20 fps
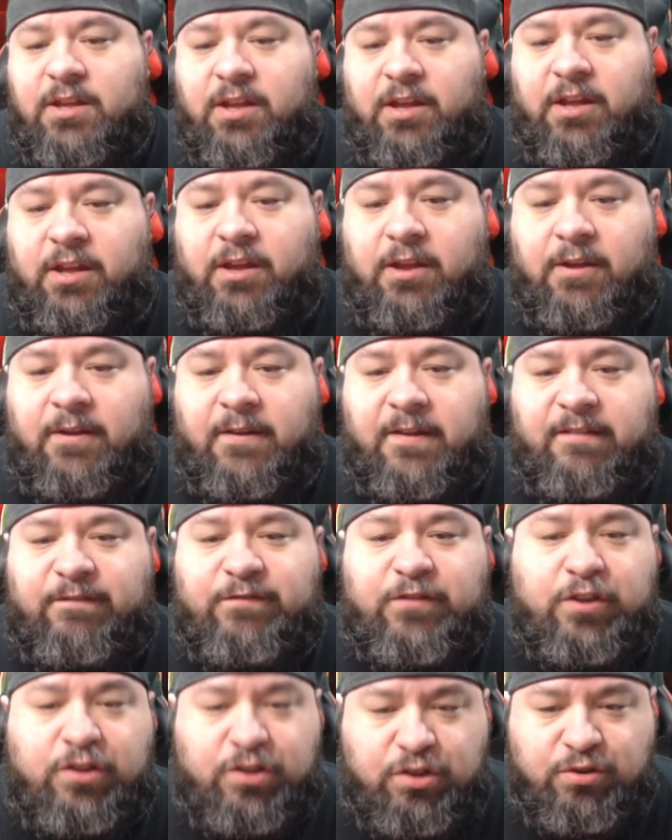Uh,
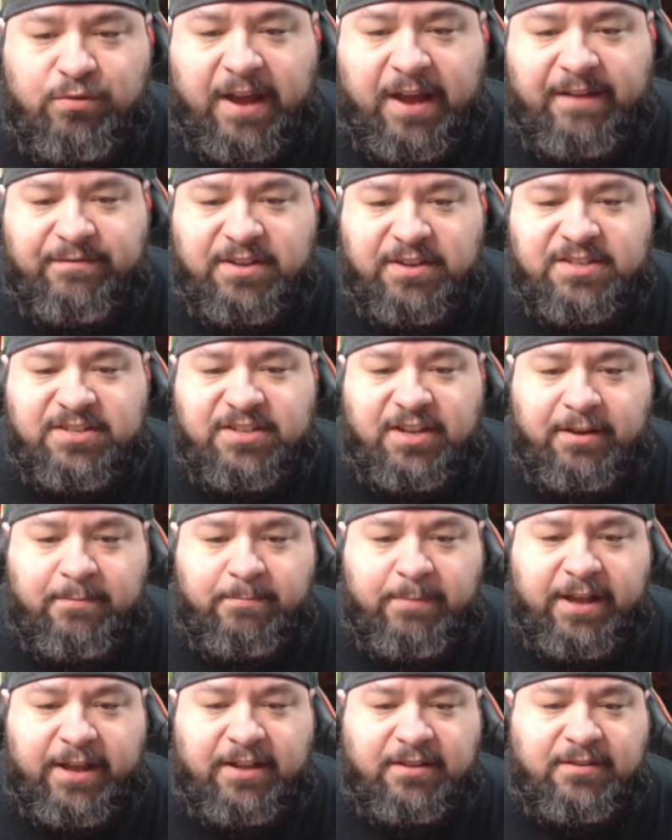if you do have the stun
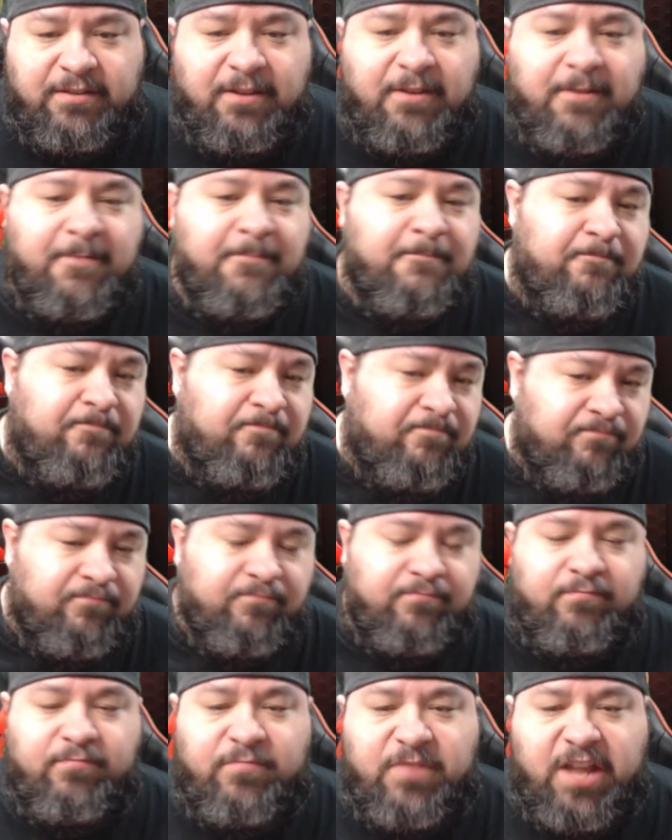belt,
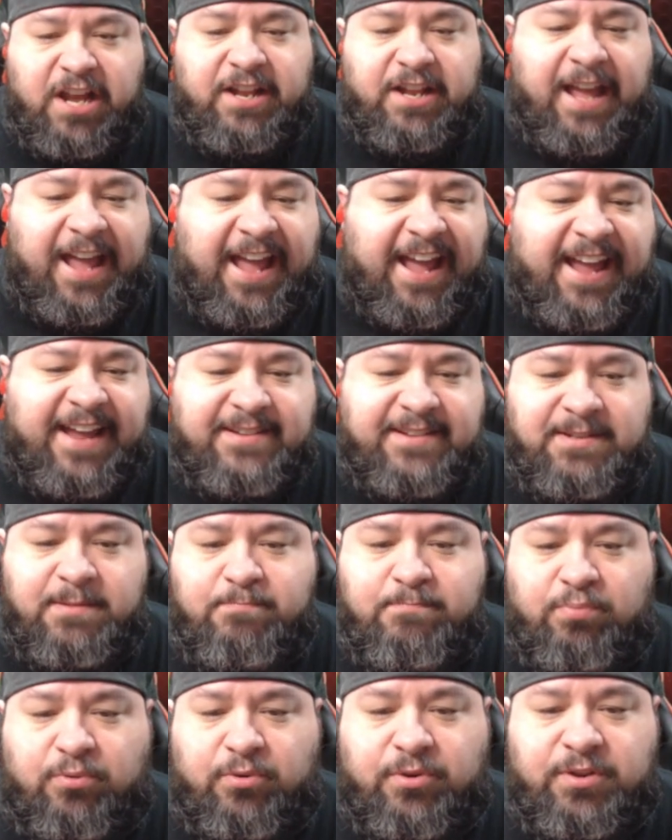not as
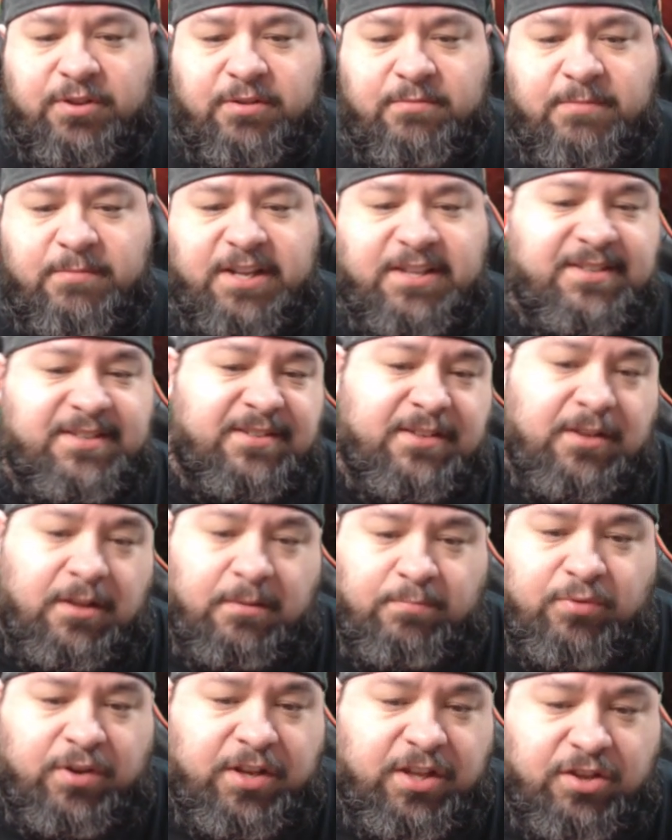important, but still
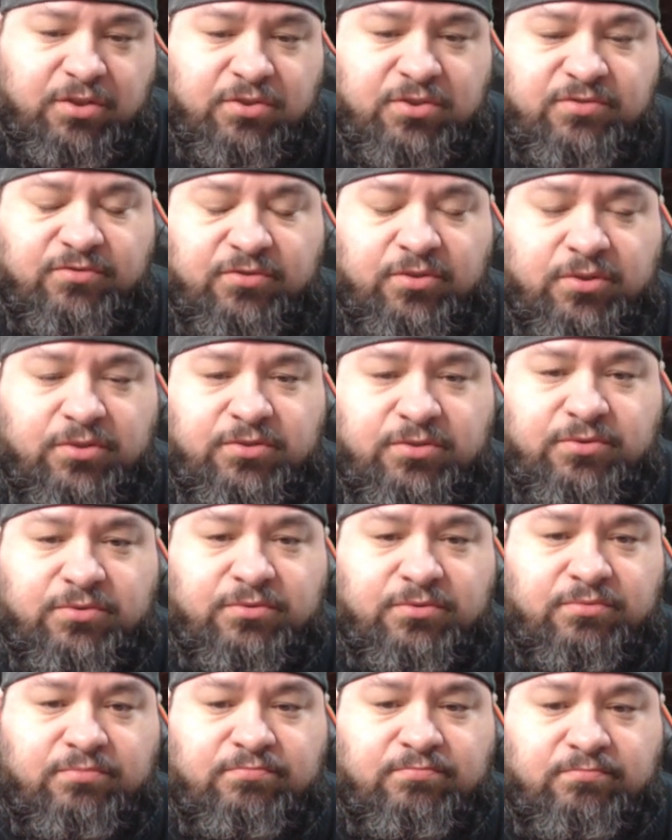pretty useful
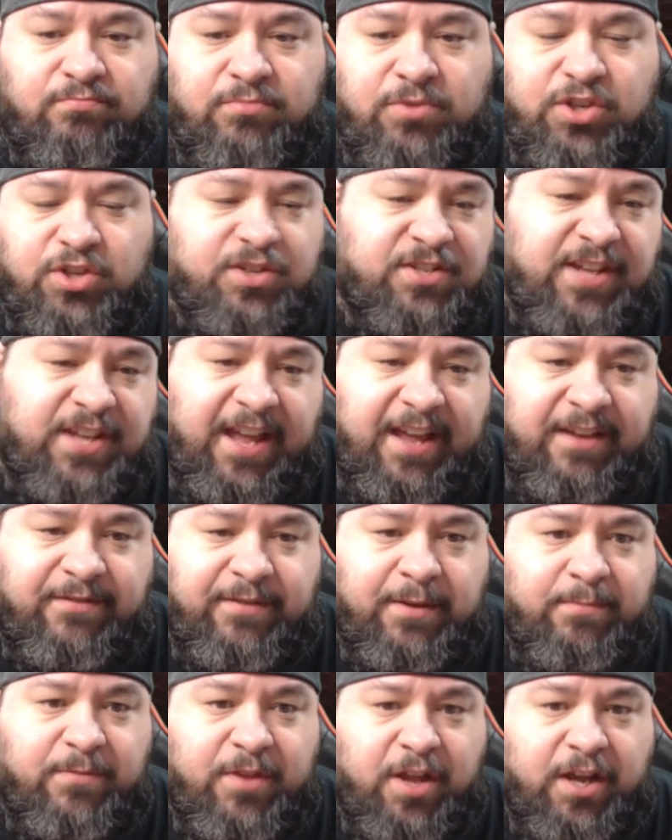to just have
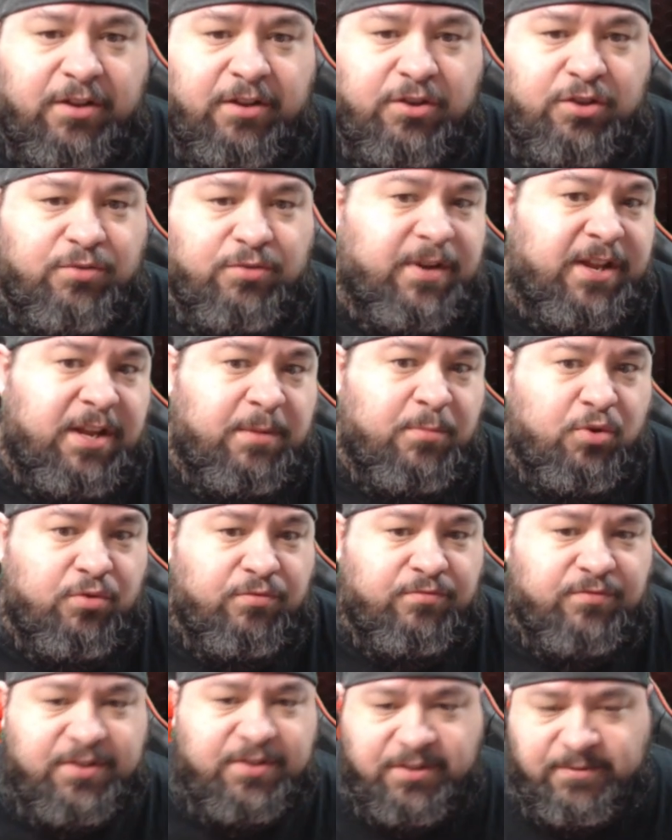him not do any
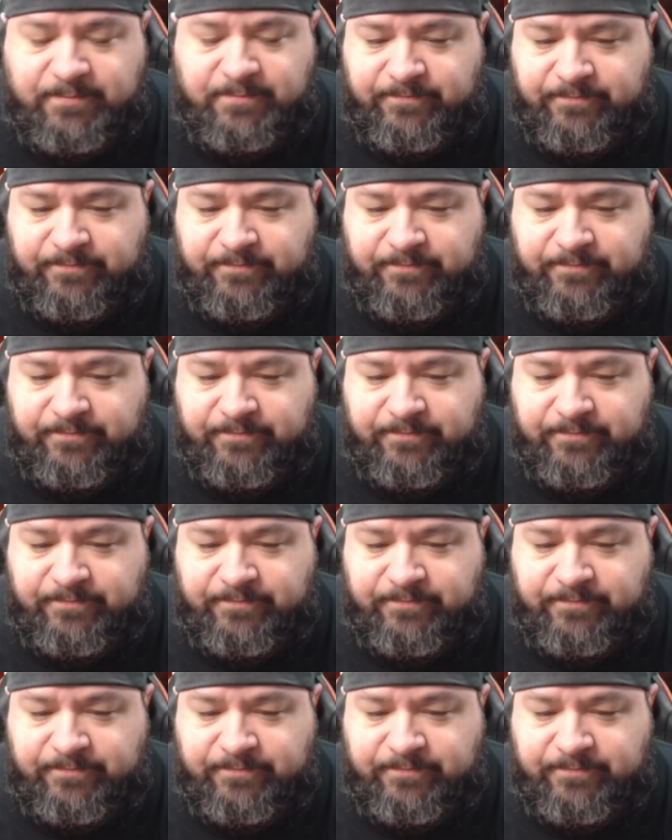moves.